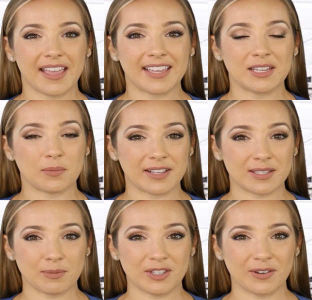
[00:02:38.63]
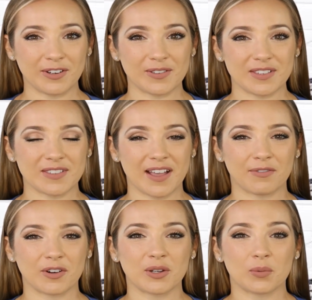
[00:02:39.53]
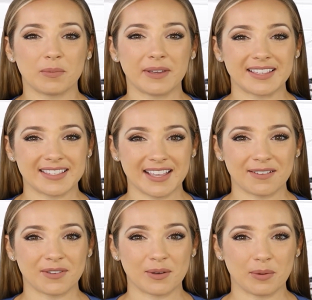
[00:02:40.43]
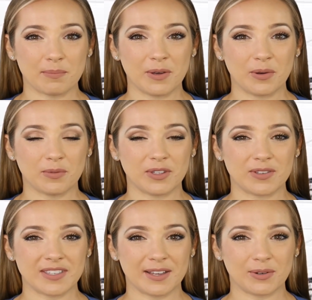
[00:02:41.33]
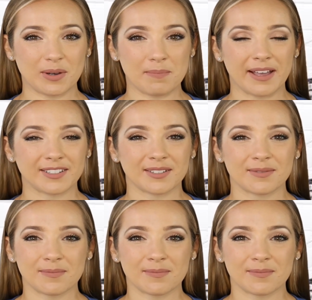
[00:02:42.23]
Any waste material discovered will be safely removed using equipment.